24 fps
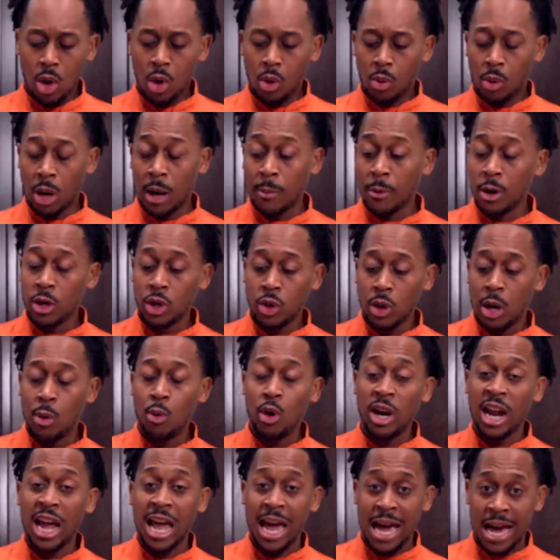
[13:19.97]
what I'm going to do, I
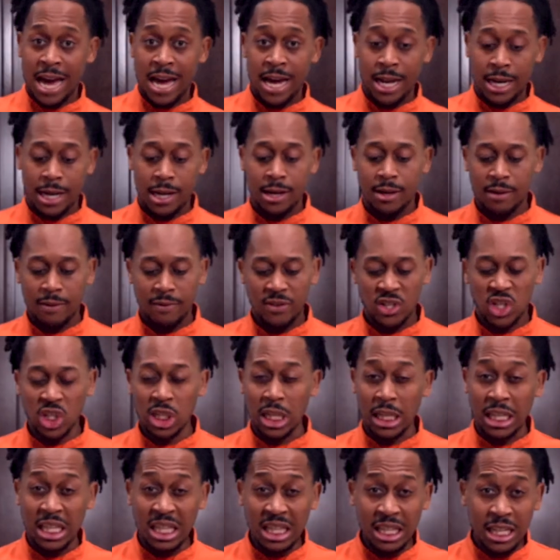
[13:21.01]
want to add just
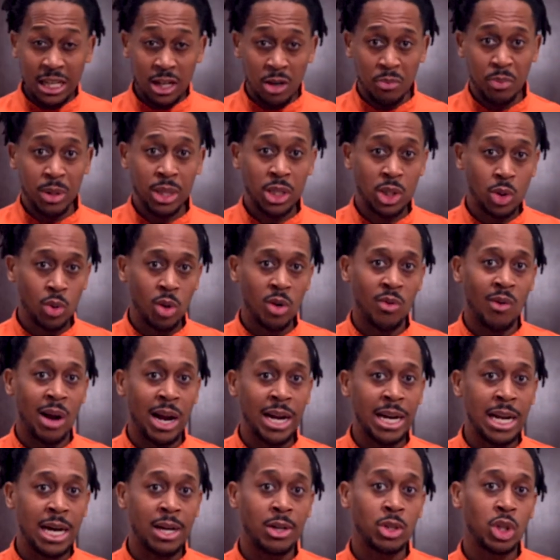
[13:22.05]
a little bit to it right
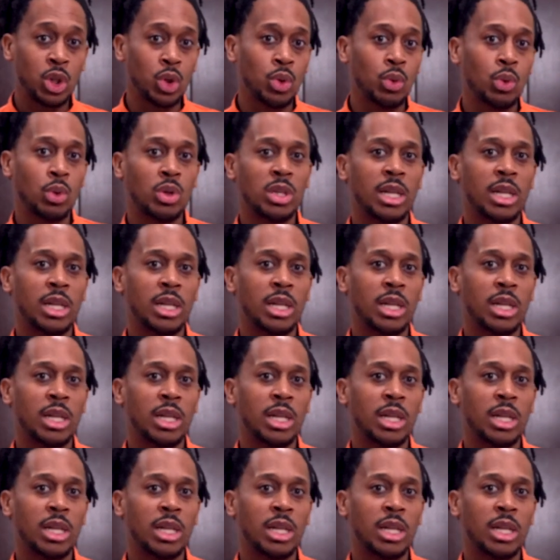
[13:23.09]
now too.